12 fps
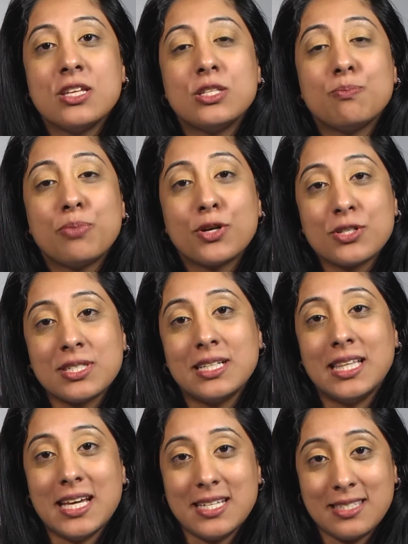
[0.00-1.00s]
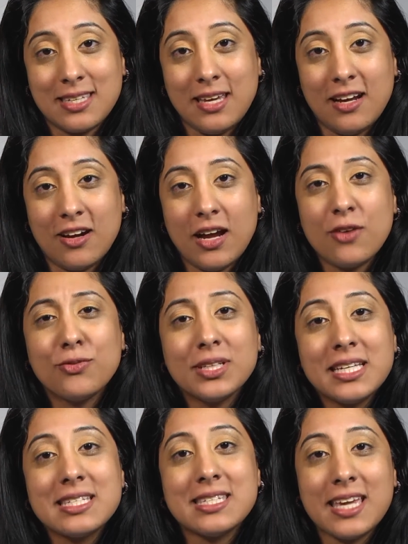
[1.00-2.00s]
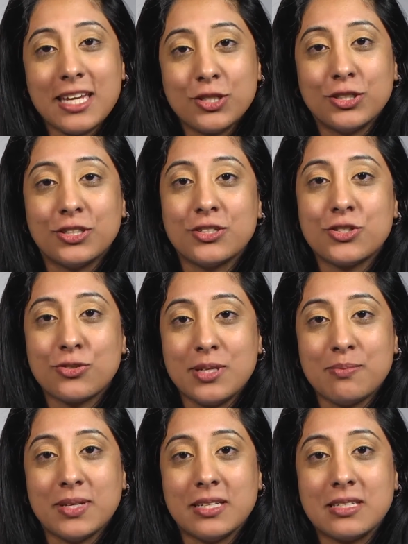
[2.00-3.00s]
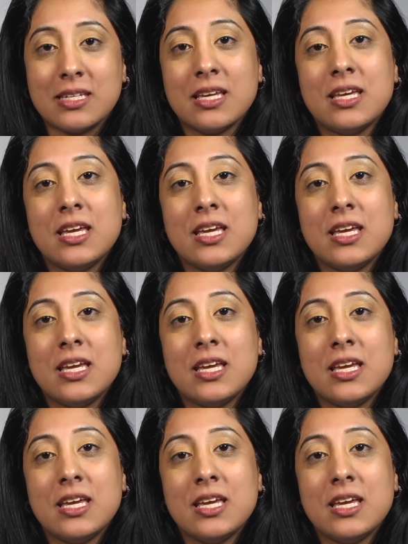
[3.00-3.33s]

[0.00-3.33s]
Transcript: to personalize care and really tailor treatment